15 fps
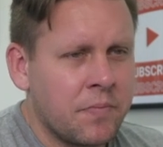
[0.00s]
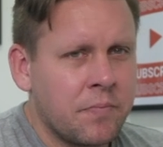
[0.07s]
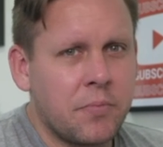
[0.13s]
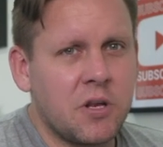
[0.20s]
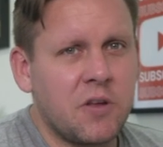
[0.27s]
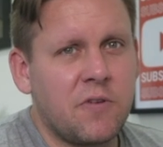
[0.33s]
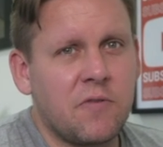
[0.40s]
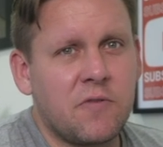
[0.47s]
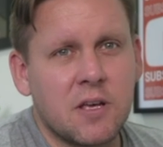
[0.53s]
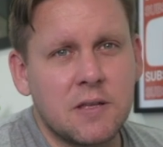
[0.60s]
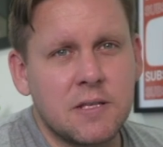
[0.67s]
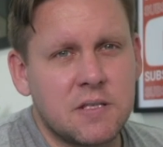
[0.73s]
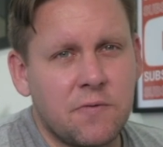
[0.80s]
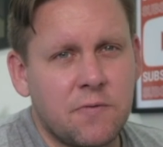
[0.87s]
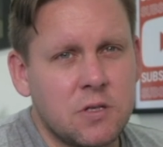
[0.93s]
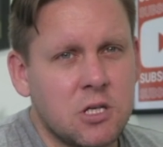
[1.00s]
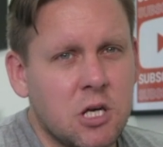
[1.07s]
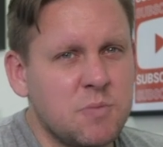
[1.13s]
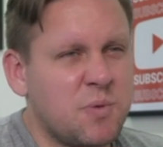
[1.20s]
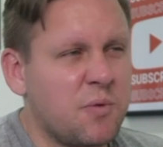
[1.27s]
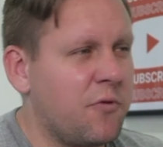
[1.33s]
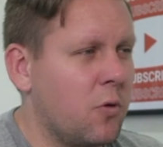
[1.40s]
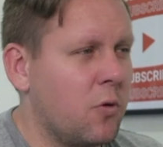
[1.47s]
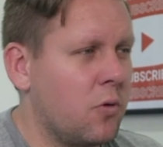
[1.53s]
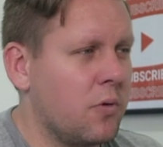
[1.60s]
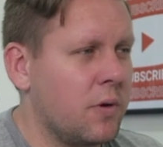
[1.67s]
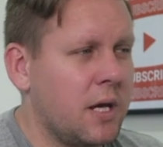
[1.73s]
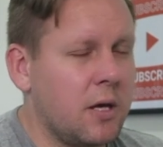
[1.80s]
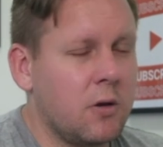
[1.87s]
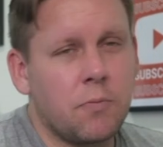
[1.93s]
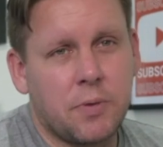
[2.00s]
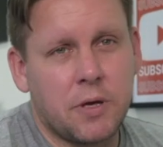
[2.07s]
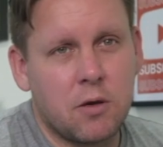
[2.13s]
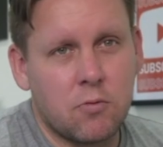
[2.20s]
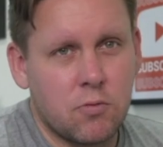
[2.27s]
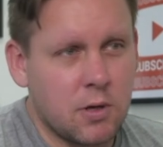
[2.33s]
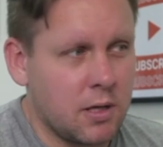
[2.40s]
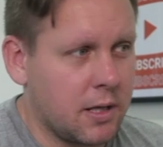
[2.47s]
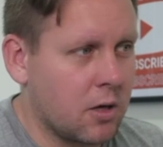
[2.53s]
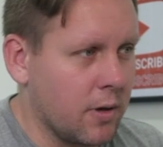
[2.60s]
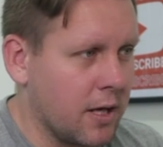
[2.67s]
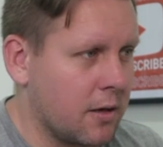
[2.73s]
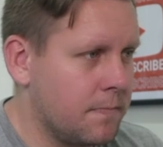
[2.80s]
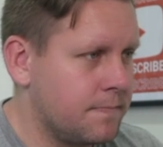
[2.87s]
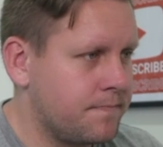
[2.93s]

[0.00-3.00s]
But if you've done this a few times before, it'll be really quick.